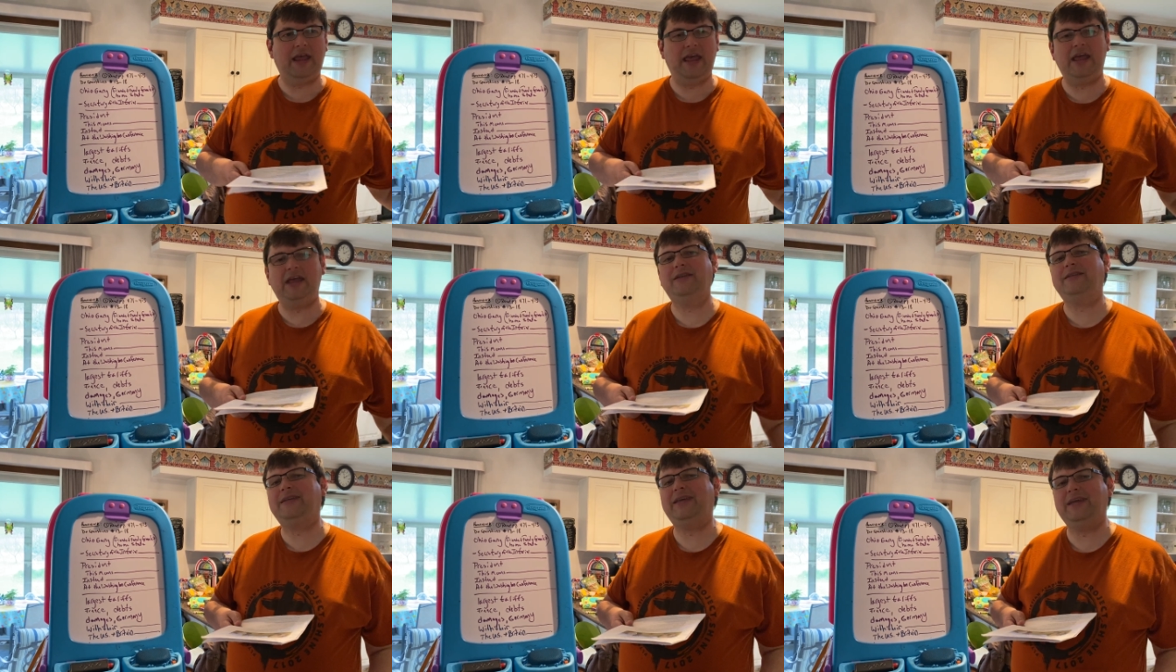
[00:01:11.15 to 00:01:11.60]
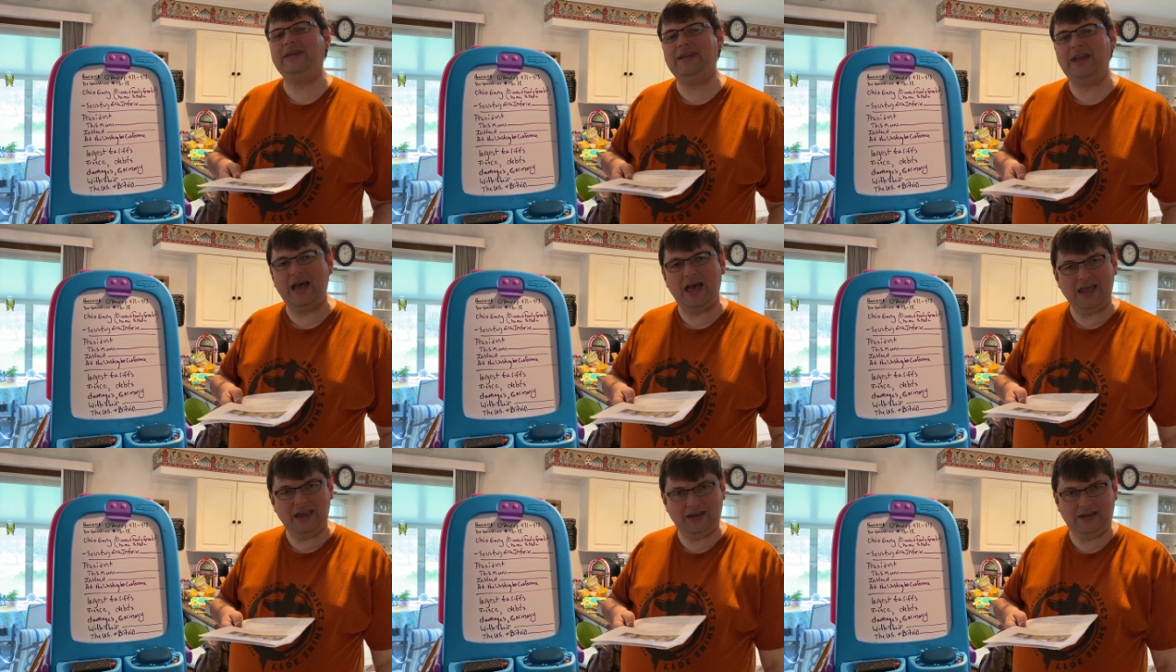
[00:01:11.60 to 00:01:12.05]

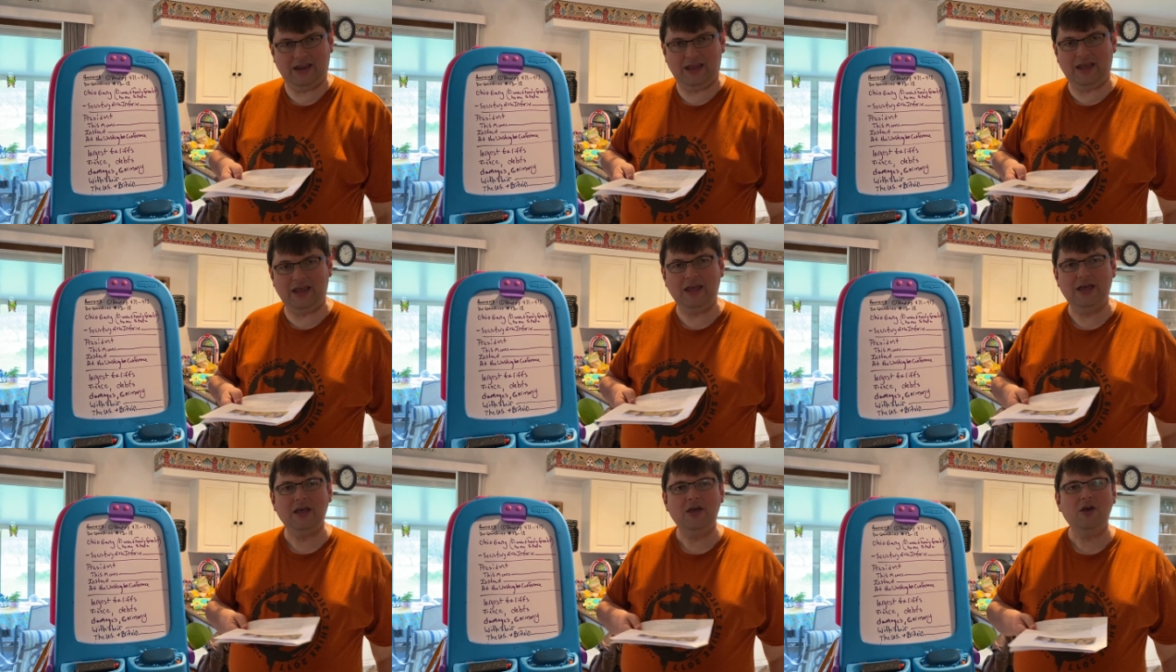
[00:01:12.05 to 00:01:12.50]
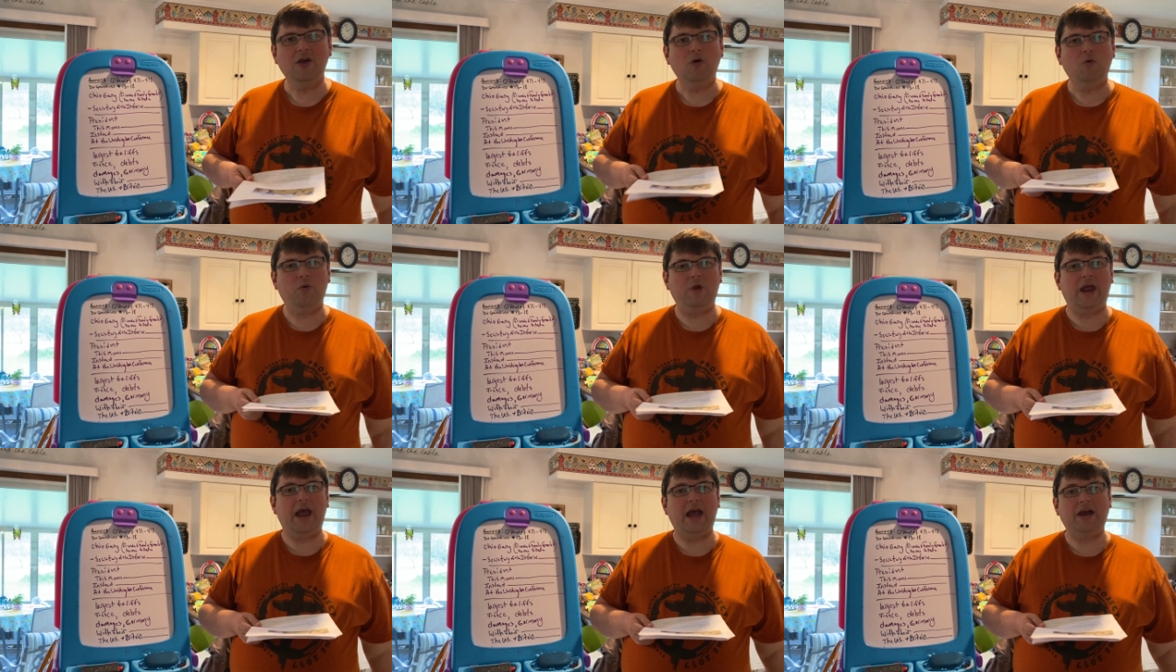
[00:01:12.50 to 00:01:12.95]
1890.
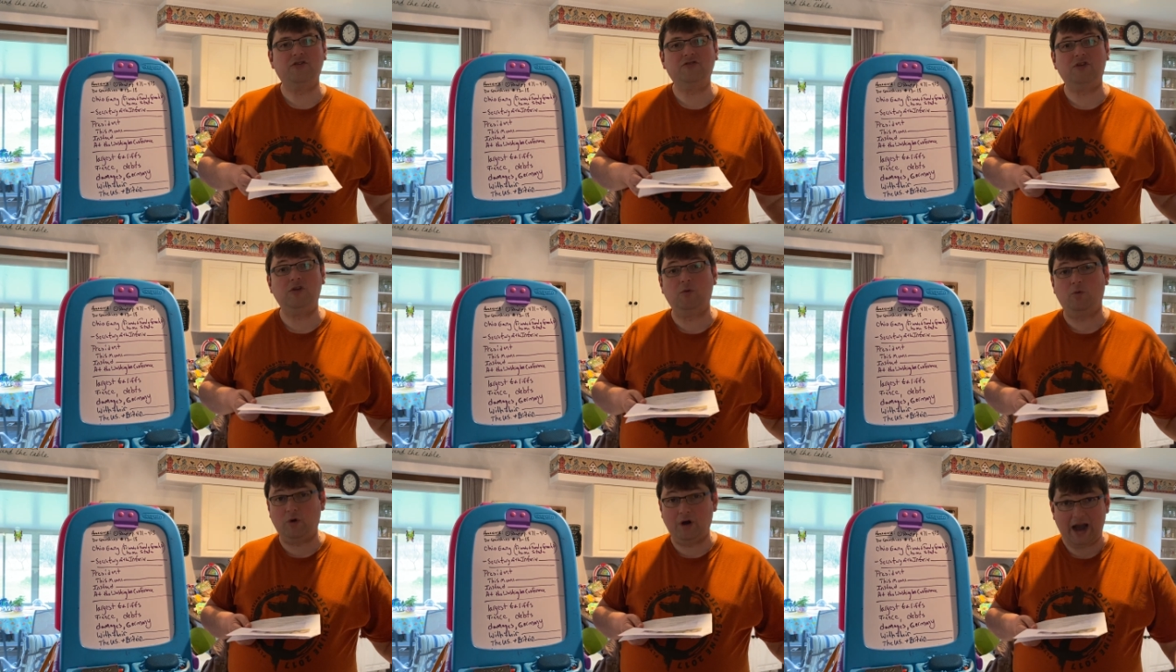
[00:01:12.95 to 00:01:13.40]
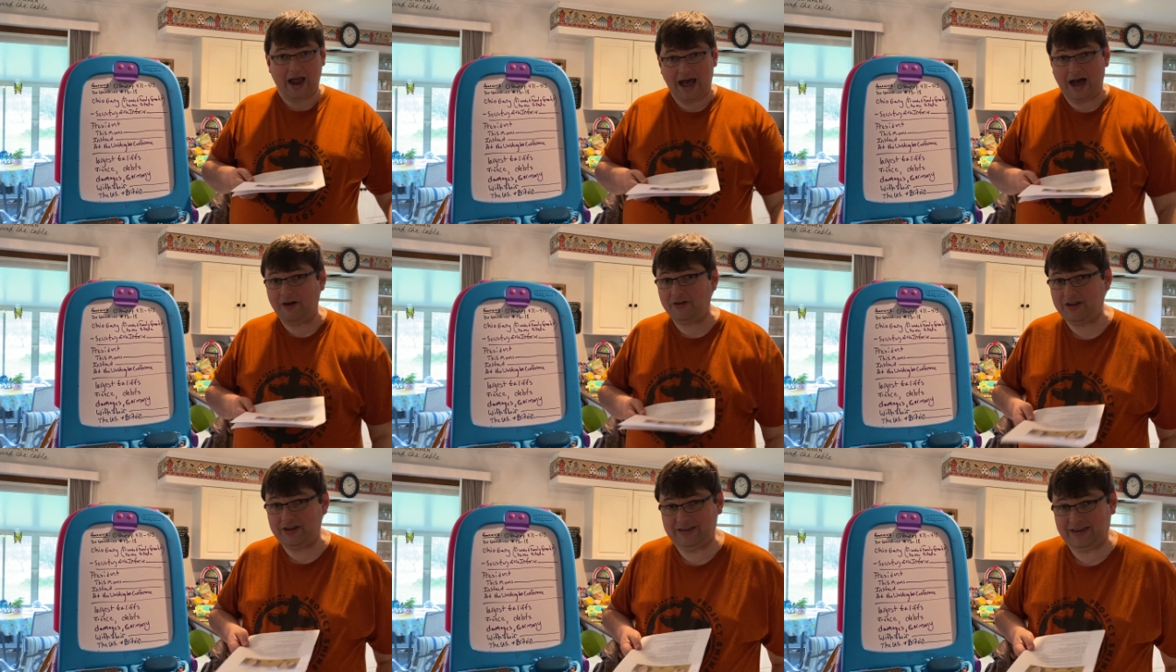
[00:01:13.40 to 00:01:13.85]
We actually were
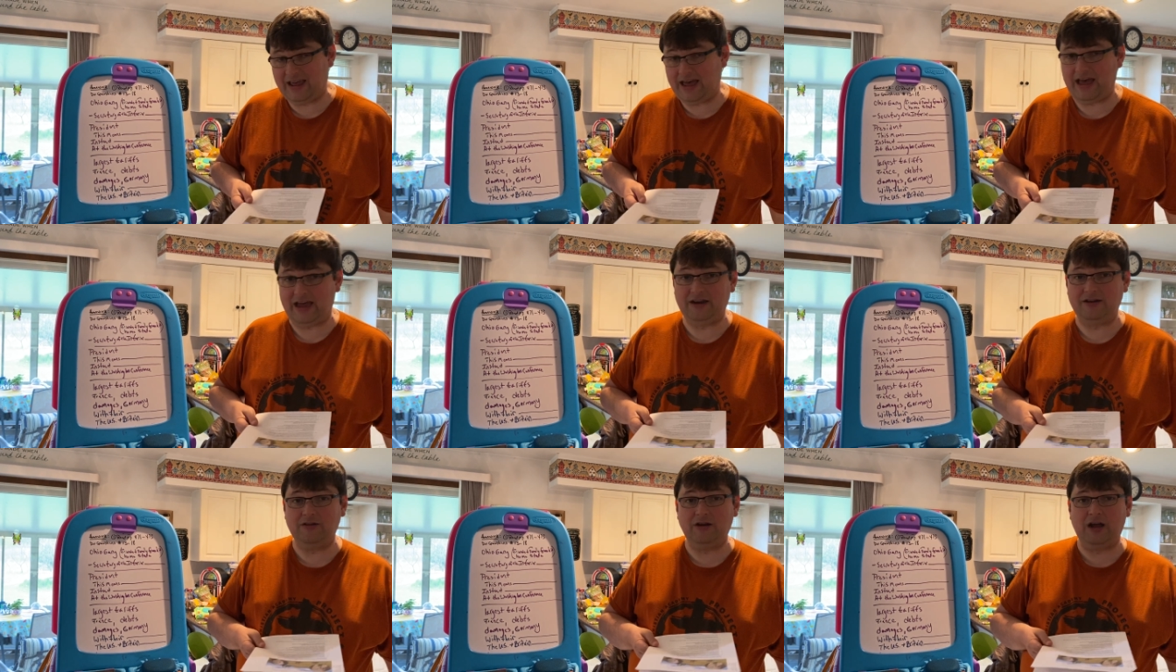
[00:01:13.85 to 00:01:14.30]
out of debt